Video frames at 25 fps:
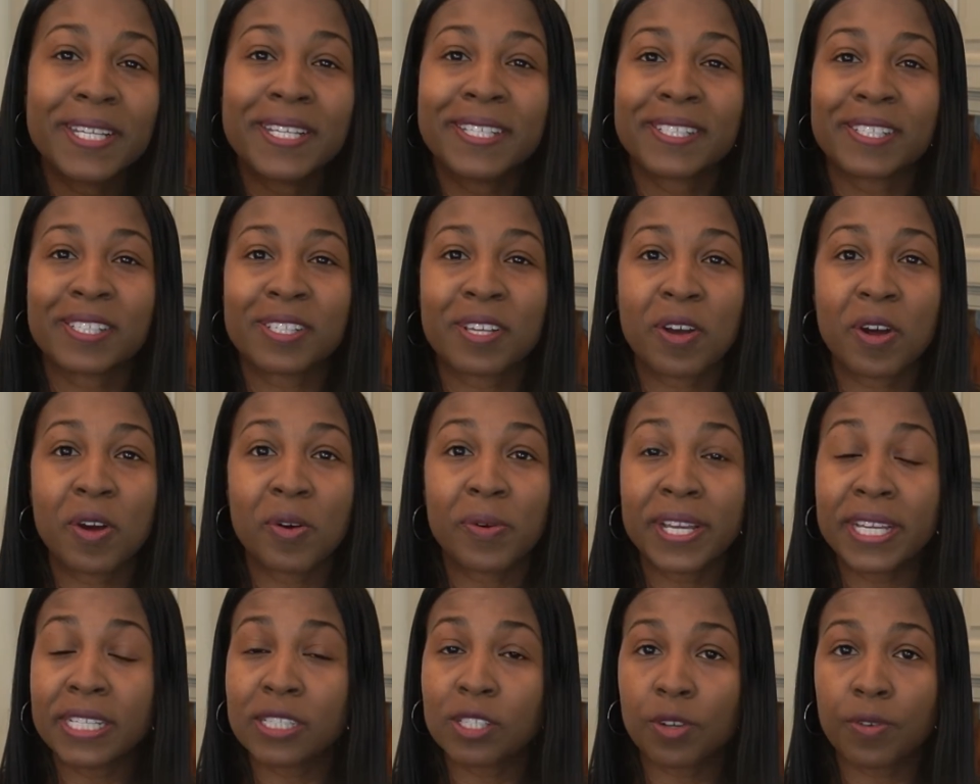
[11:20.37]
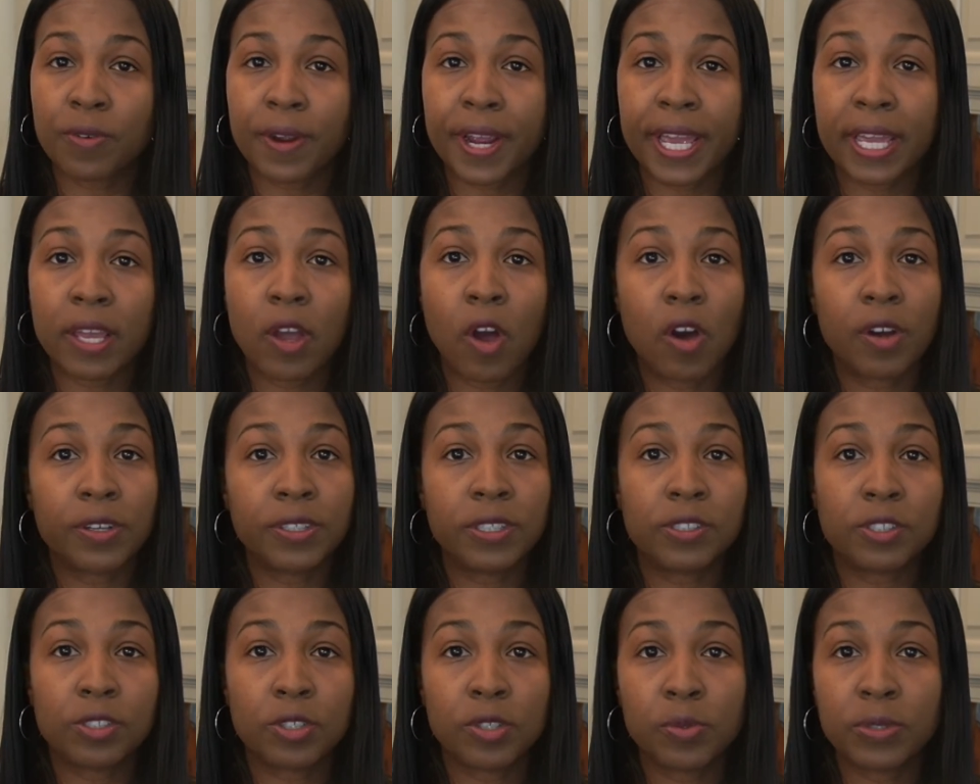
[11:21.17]
So it's great. All
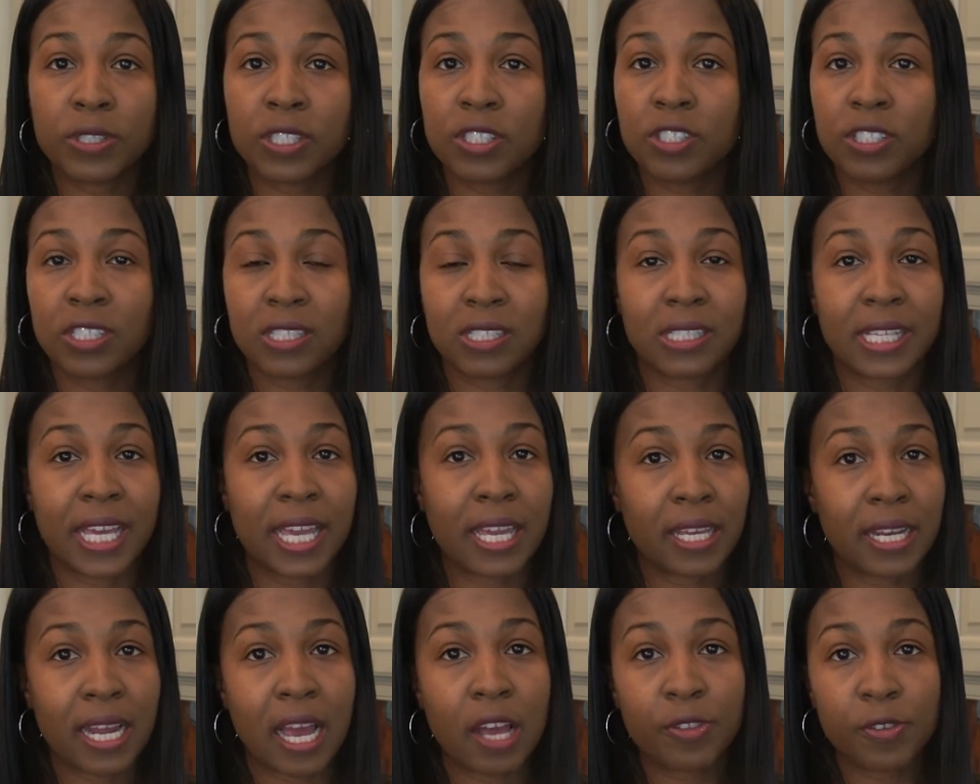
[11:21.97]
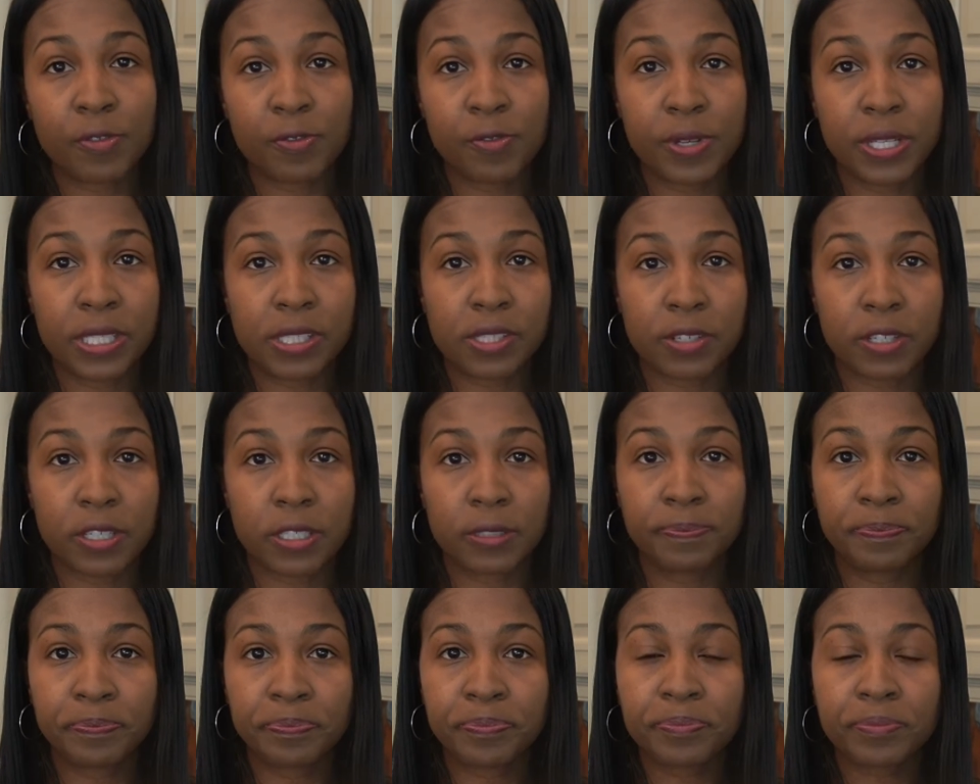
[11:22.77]
you do is just take it out the
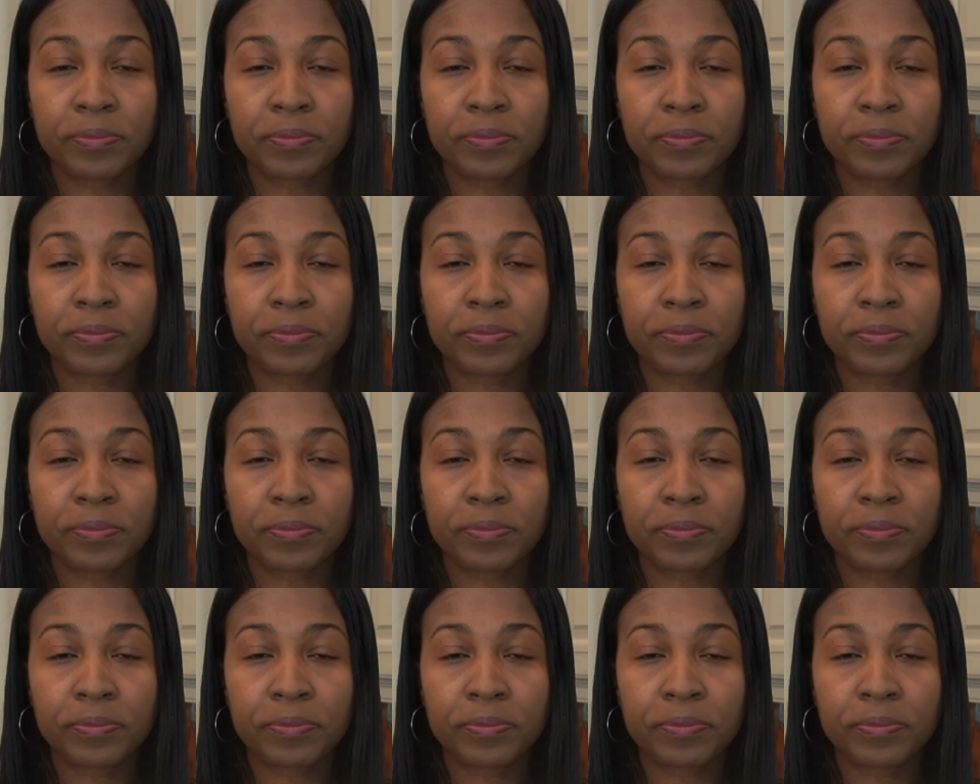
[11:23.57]
freezer,